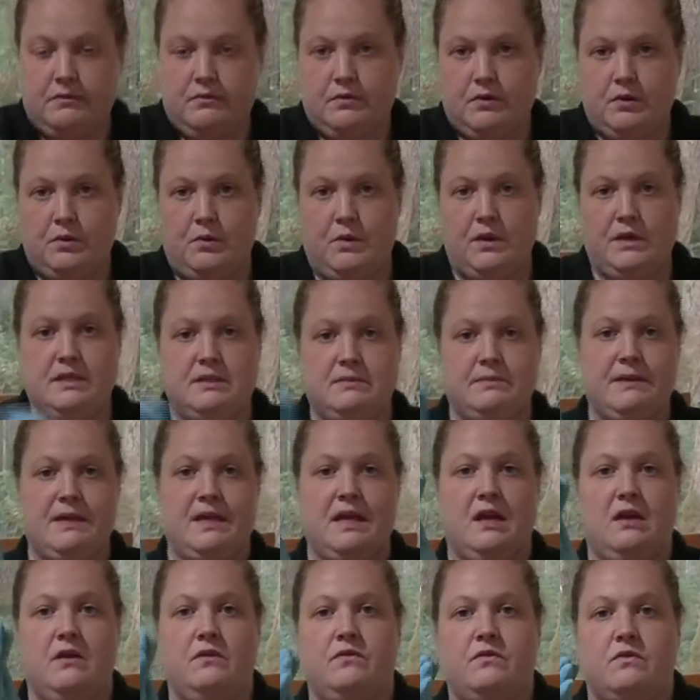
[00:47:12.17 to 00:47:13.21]
we're going to be
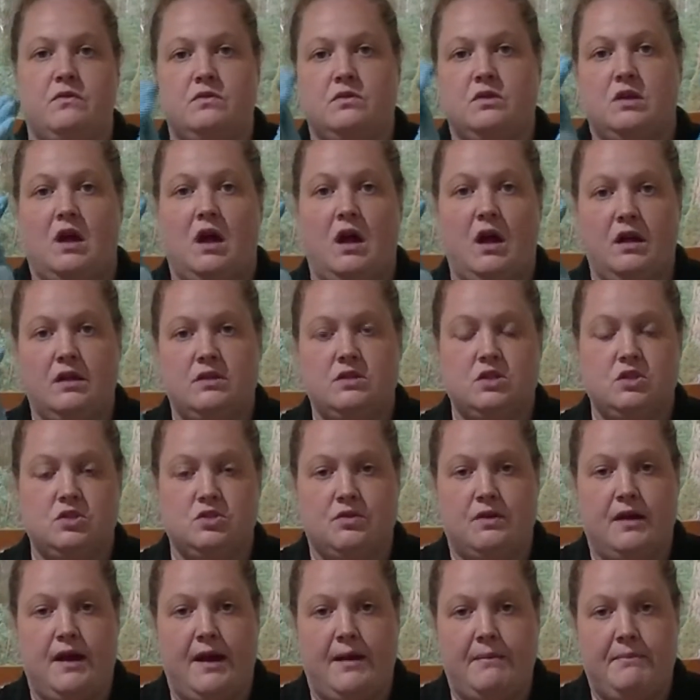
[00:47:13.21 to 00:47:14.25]
careful not to
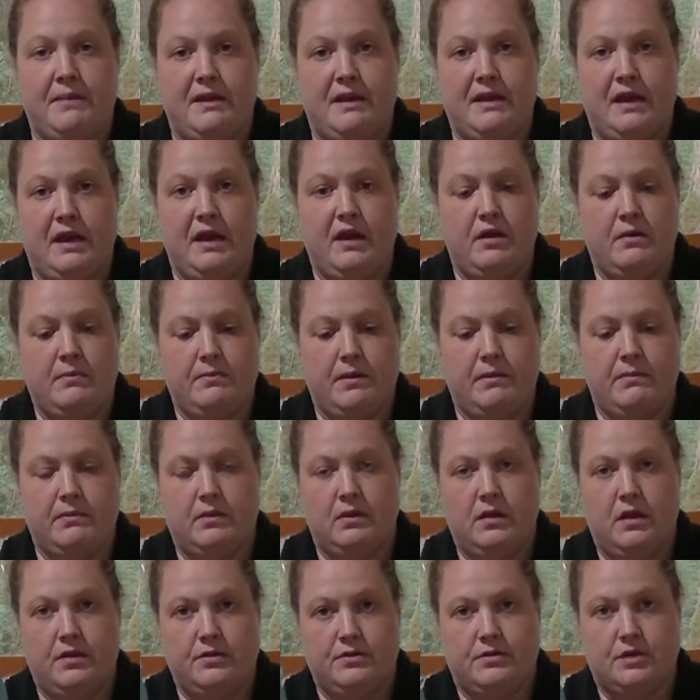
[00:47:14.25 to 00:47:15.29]
trap an air bubble
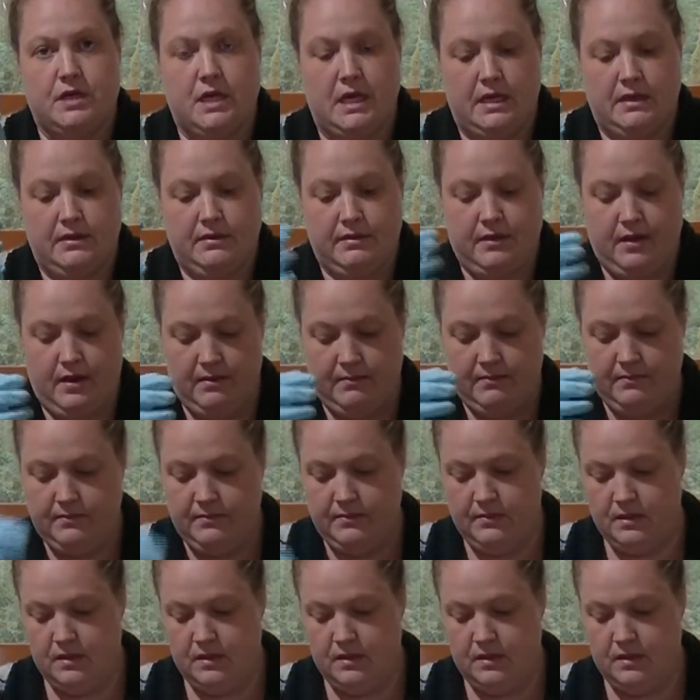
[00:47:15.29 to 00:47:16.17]
underneath them.